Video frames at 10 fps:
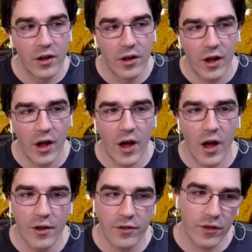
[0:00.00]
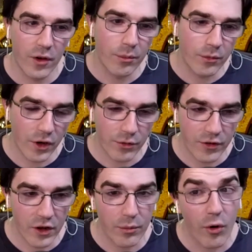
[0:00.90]
uh, some you know
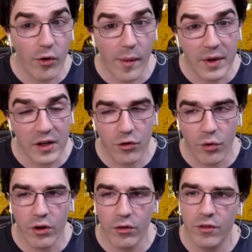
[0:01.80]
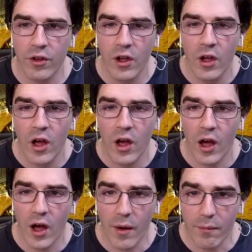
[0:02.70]
standard programming tutorials
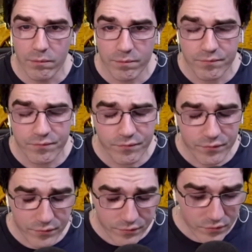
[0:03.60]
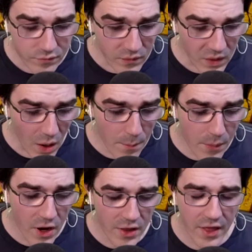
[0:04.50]
um, but
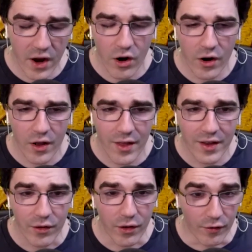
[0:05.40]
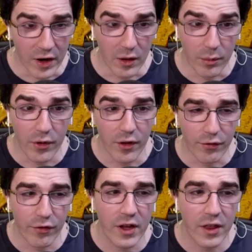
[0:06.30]
they are you know they're available they're
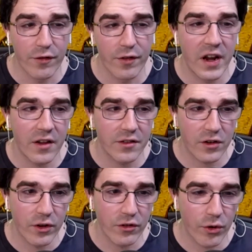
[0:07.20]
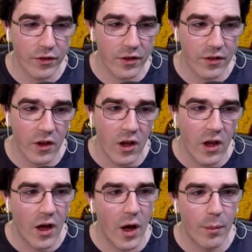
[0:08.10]
free they're fantastic resources
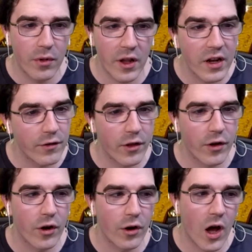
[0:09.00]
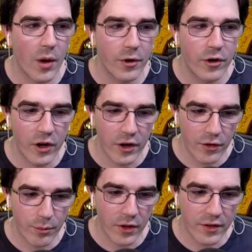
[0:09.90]
uh, plenty of other opportunities on
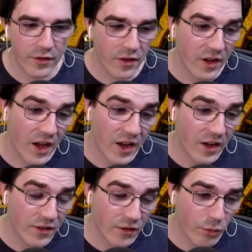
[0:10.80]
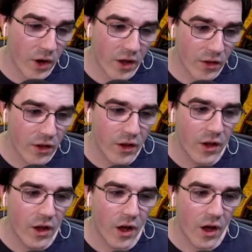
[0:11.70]
places like edx as well
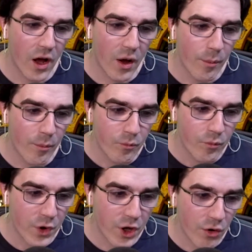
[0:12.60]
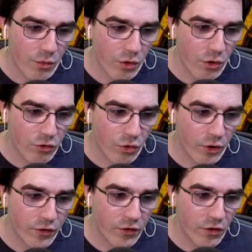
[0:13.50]
um, you know those
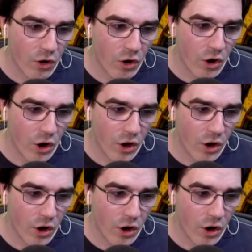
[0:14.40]
courses are